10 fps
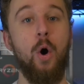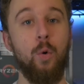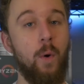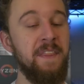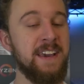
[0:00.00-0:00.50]

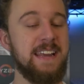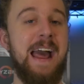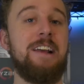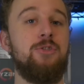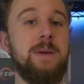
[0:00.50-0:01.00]
or one that could
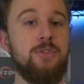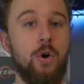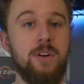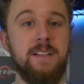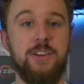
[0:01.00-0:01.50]
actually be
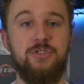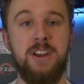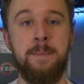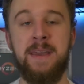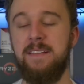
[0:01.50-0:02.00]
totally
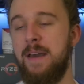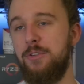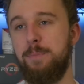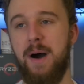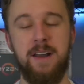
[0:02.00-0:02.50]
legitimate that
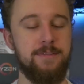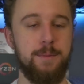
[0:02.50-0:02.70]
was bought